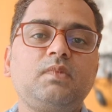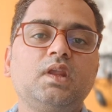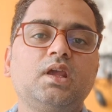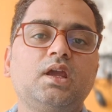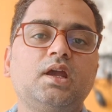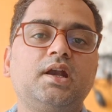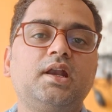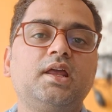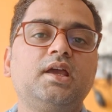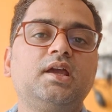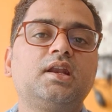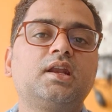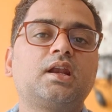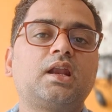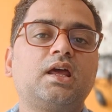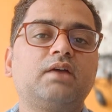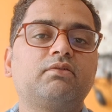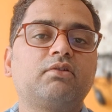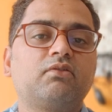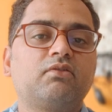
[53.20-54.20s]
a day in a
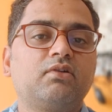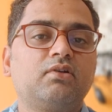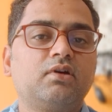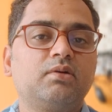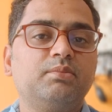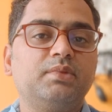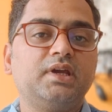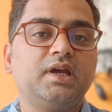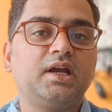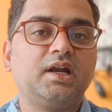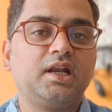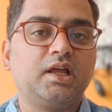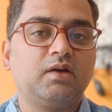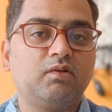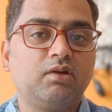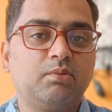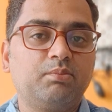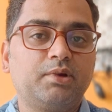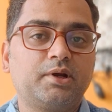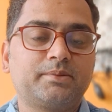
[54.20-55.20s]
life of a BI
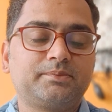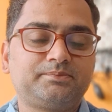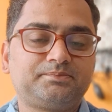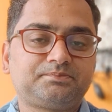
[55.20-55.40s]
developer.